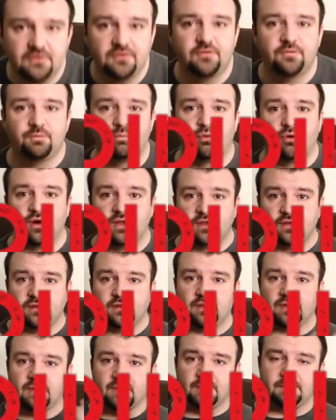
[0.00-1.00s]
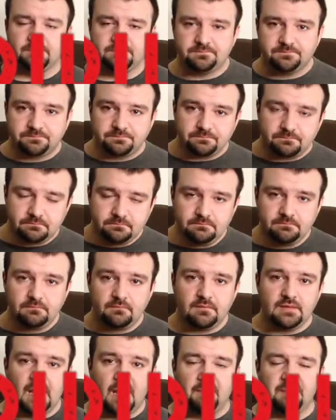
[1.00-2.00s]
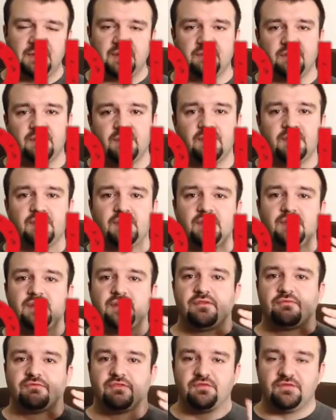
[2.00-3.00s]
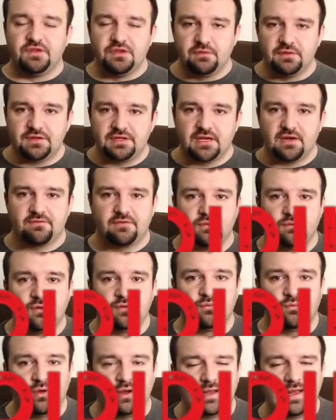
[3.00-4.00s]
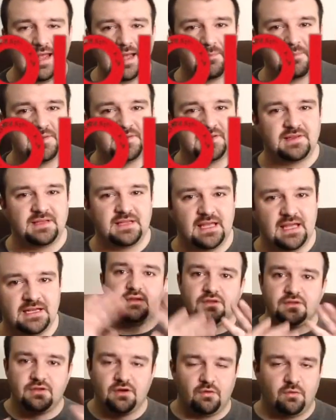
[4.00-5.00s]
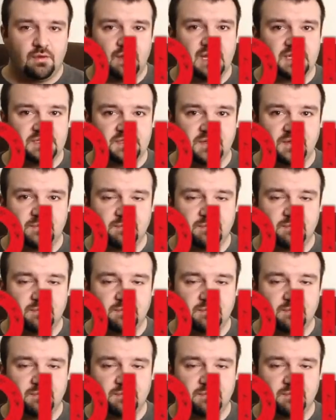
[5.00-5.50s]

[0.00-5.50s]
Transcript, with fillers: do, spoiler alert, I'm going to review with everyone what happens at the end. Don't watch this